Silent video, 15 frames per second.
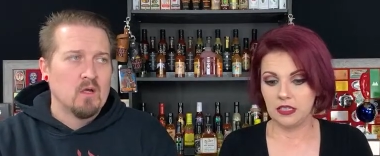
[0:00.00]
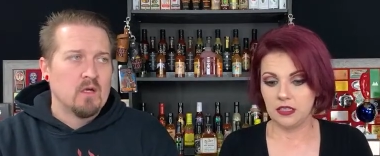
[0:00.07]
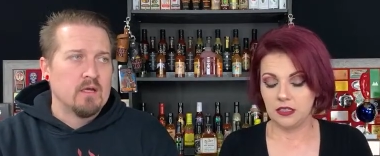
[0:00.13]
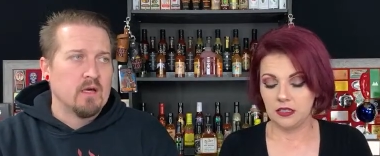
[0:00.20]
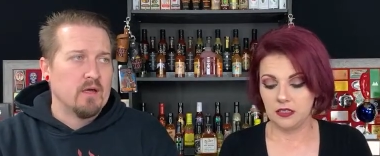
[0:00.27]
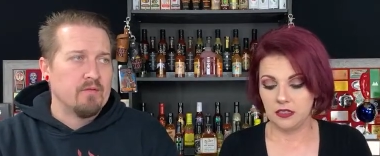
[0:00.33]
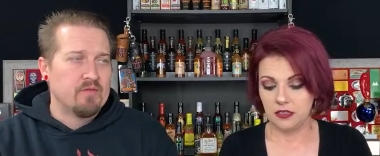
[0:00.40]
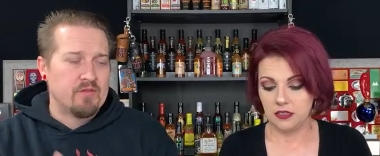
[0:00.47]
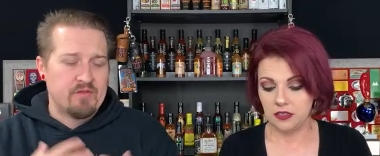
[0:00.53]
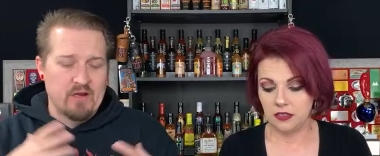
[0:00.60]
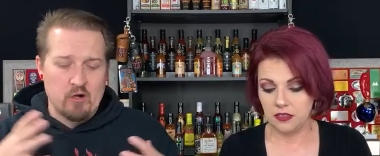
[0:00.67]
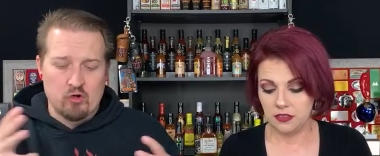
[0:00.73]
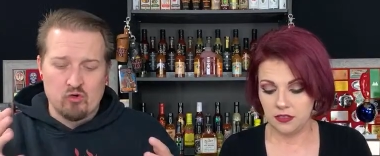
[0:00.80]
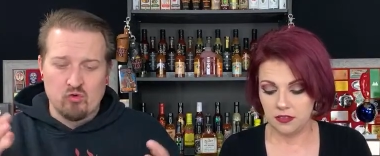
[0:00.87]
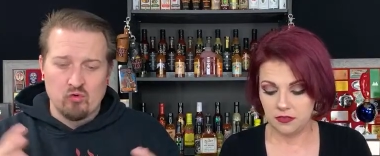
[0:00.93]
Speaker 1: Uh, they're
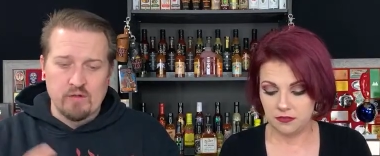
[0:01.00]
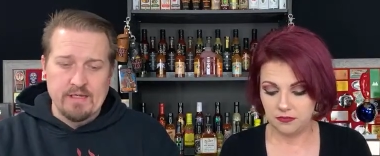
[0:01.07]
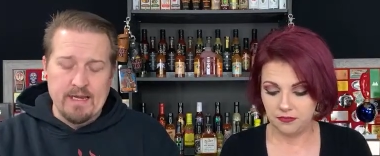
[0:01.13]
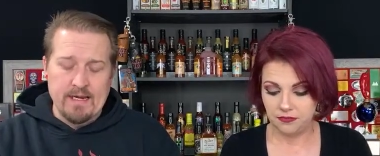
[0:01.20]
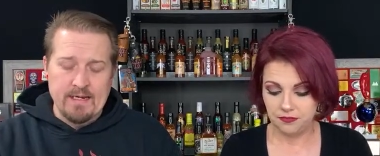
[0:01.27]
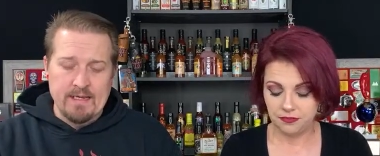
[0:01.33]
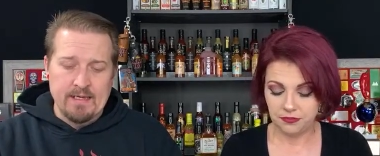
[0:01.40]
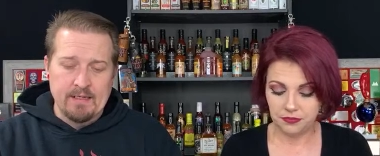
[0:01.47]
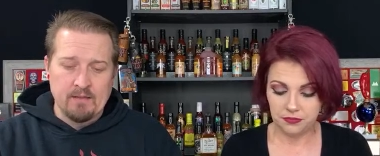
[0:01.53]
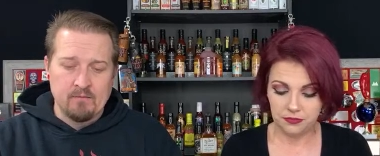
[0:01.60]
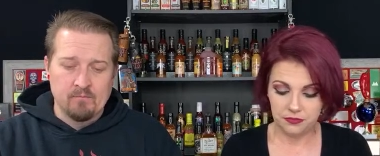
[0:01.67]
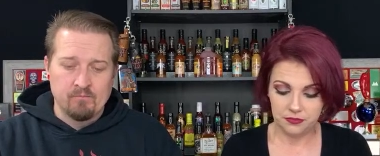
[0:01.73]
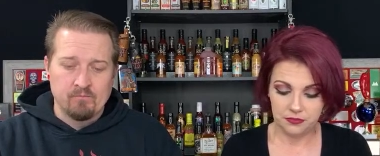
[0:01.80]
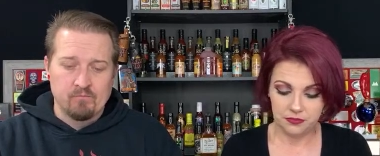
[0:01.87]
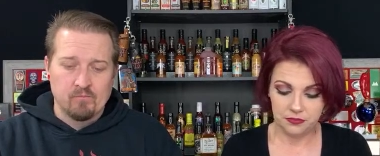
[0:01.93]
creating
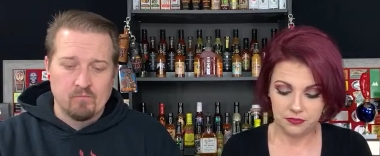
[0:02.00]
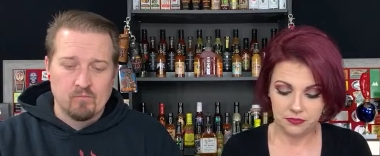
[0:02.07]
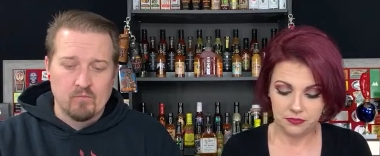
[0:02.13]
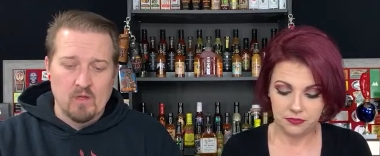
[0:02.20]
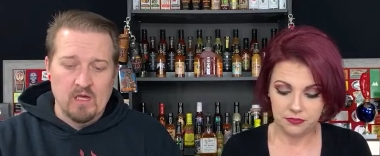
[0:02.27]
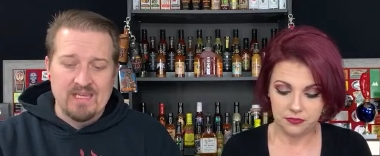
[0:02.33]
a